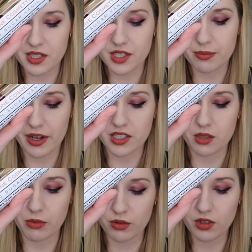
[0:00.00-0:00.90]
This is by
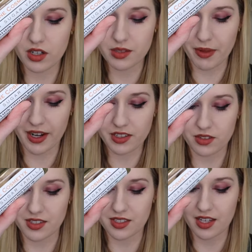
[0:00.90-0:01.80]
Simone Cosmetics,
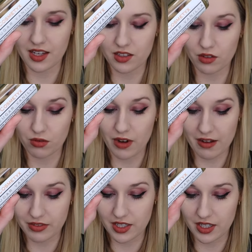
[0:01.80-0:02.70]
so this is
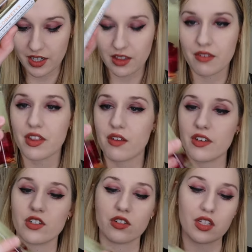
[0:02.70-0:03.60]
handcrafted. I love that they
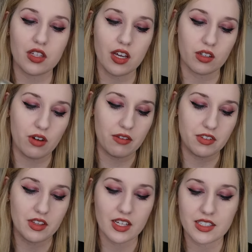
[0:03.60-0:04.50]
feature these
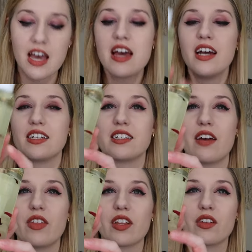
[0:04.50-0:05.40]
handcrafted things. It does
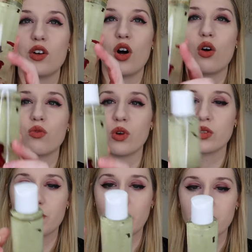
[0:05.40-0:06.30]
have like little
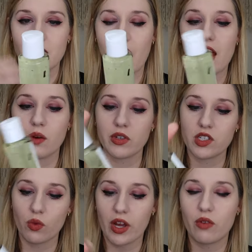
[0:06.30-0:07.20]
rose petals in it, and it
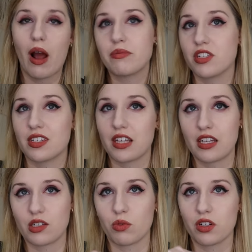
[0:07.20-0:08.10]
was saran wrapped just in
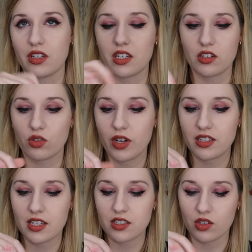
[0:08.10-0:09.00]
case it were to leak in
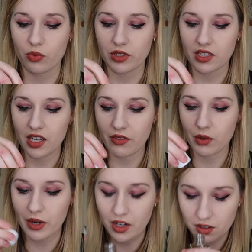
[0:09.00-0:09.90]
transit so it wouldn't get
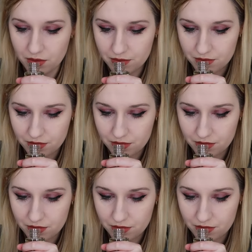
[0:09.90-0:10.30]
everywhere.